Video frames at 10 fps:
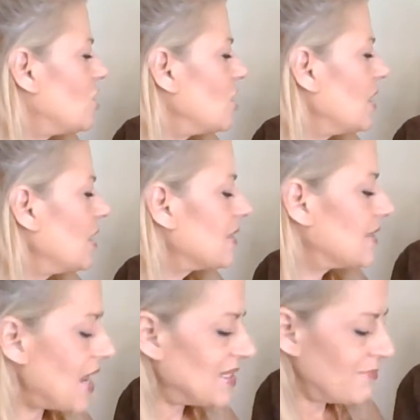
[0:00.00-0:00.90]
Jill
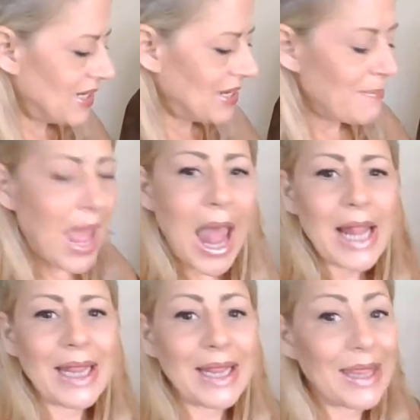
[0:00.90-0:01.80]
size medium
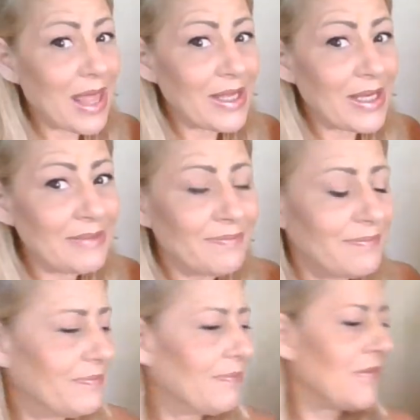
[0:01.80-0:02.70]
leather,
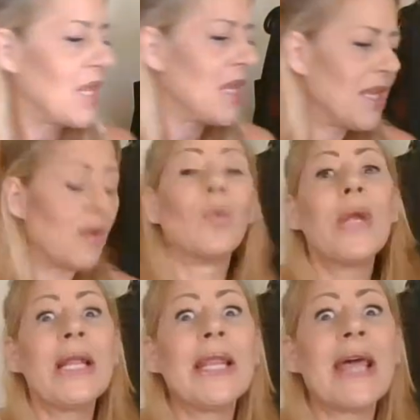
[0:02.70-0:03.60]

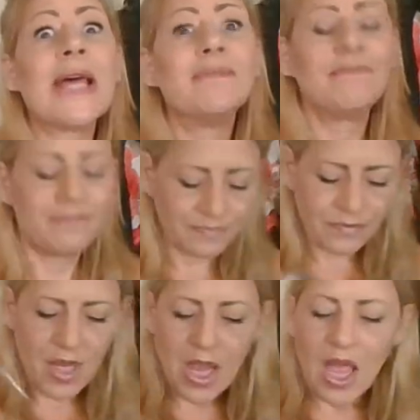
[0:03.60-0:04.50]
real leather.
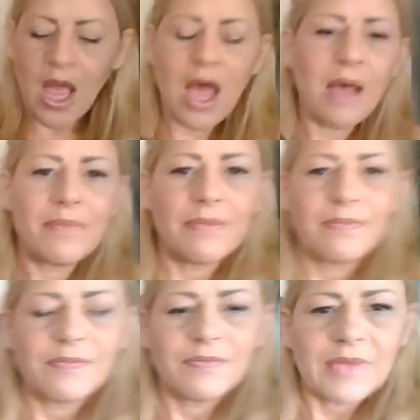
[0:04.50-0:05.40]
Um,
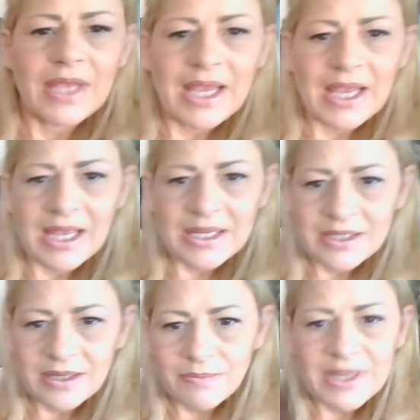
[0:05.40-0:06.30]

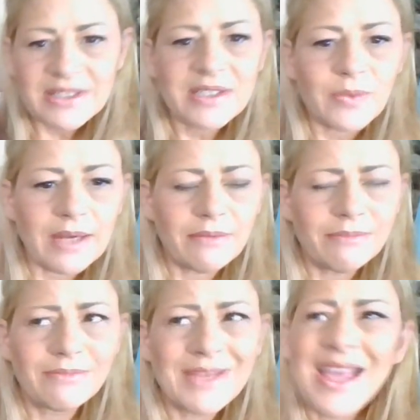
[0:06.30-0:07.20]
and, but it's a suede.
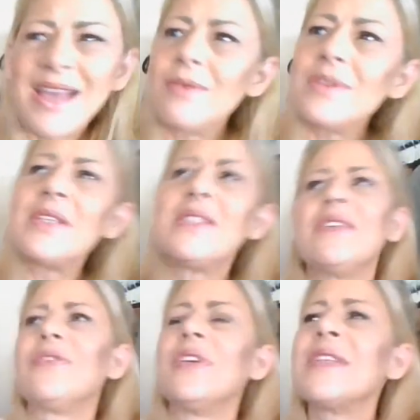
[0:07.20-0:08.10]
What's the
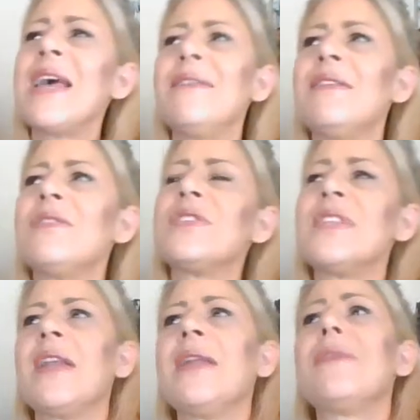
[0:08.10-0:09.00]
difference? I don't
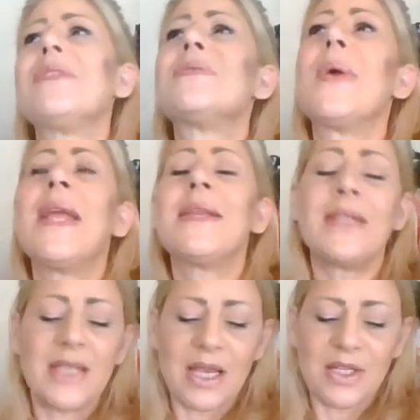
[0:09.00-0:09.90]
understand. I know the suede has
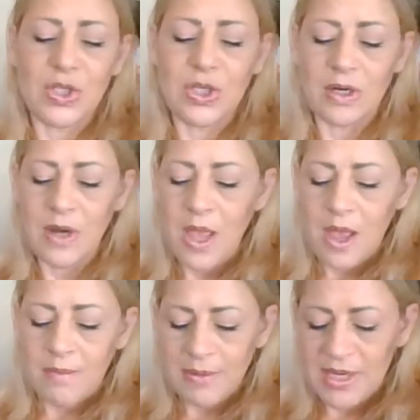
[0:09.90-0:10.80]
the texture,
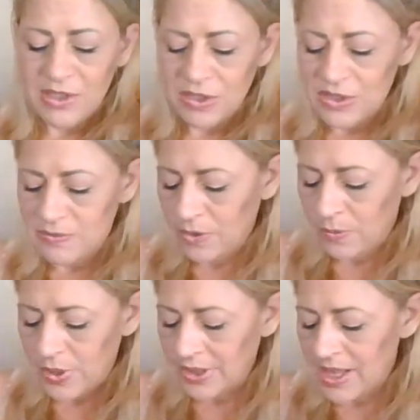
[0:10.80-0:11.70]
but I mean, do you
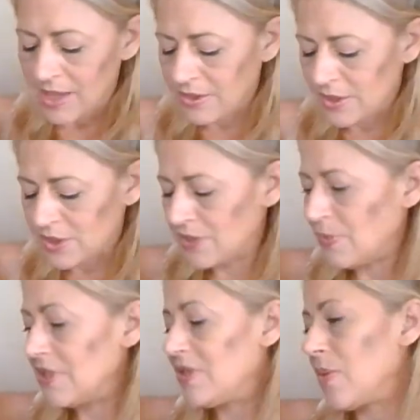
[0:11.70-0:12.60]
still put leather? Do you just
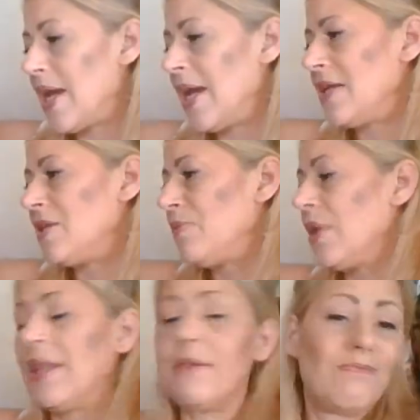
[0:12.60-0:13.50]
put suede? Do you
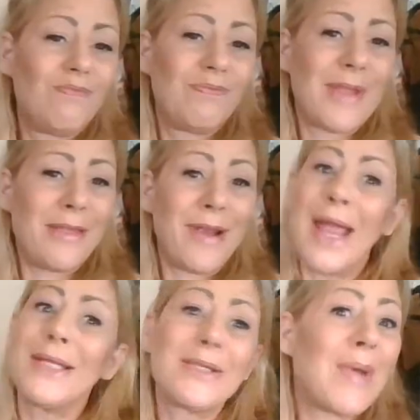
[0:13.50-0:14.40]
put leather
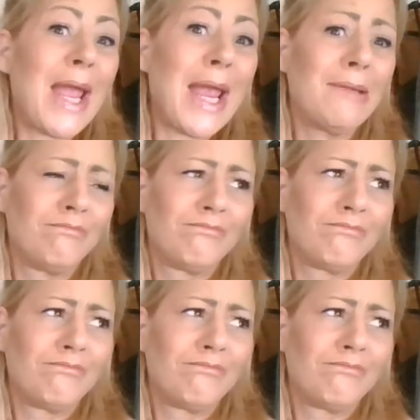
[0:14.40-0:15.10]
and suede?